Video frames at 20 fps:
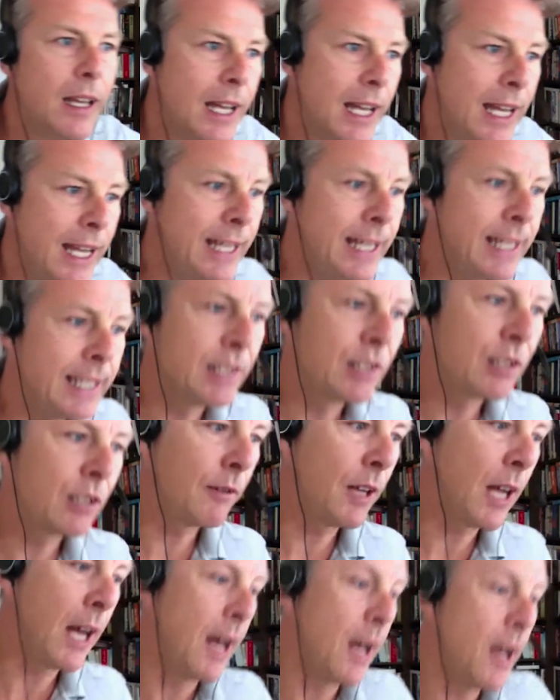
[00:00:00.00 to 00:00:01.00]

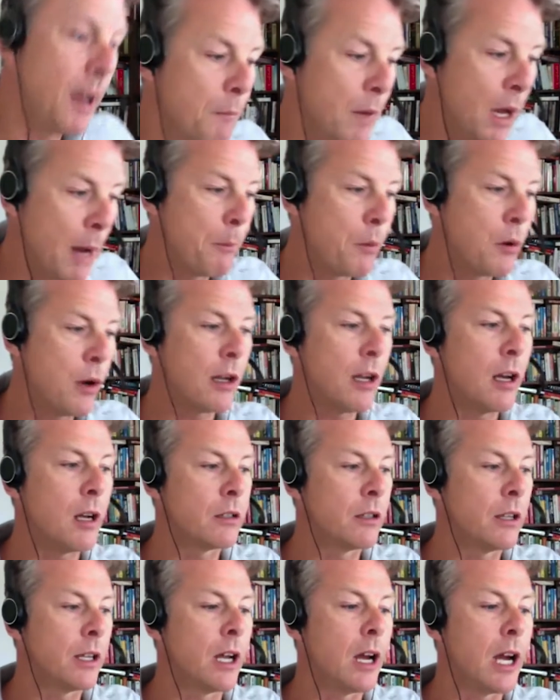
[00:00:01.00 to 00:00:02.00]
is a
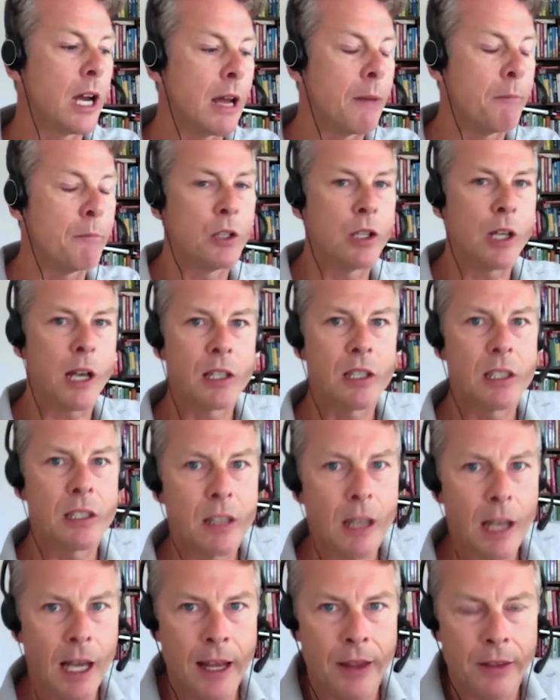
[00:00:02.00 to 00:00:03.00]
product that I am
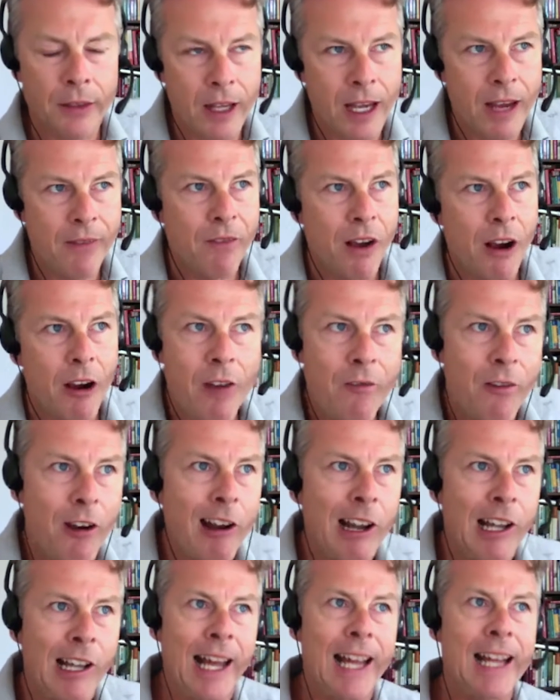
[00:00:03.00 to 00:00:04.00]
just at the very,
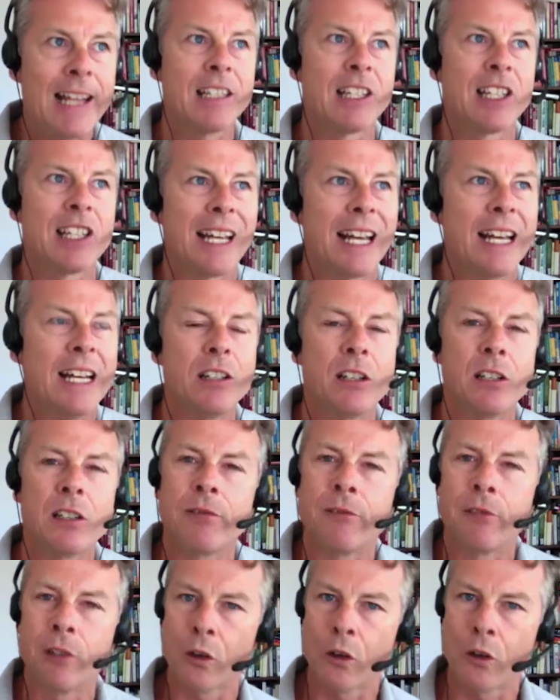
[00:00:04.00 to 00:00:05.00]
very late stages
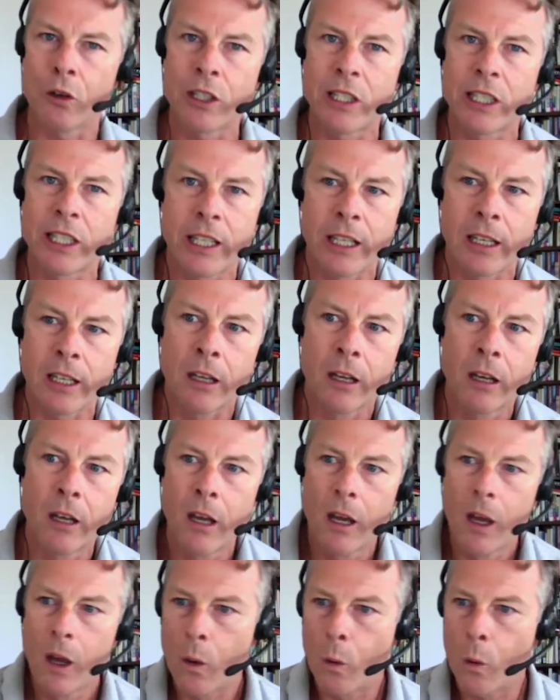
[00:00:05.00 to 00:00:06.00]
of launching
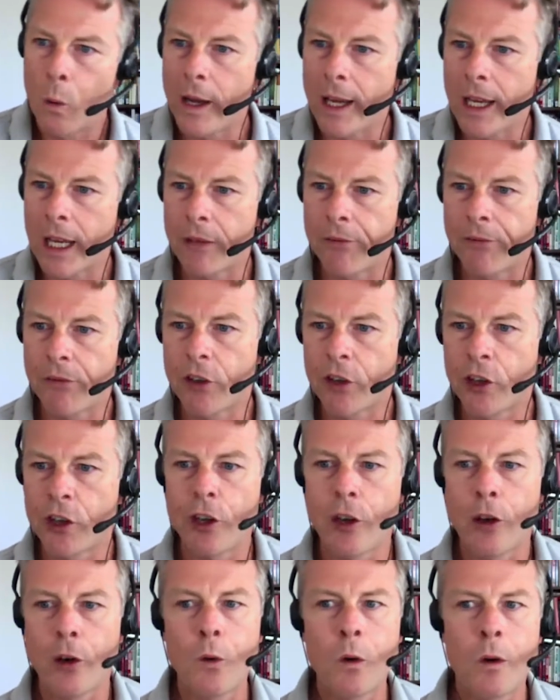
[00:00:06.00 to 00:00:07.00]
with
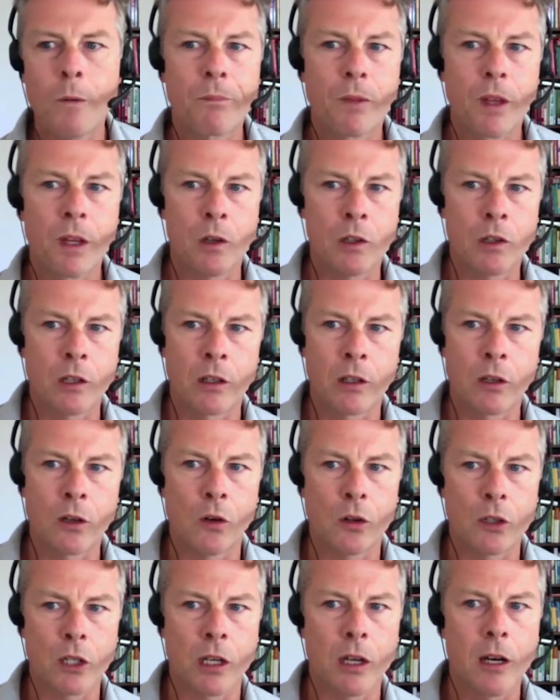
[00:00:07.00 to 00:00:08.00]
Hugh, who's on the
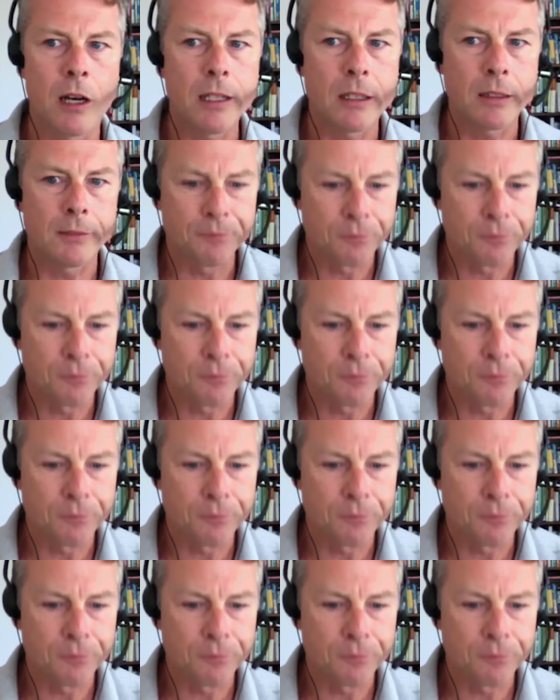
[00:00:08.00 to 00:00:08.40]
call tonight.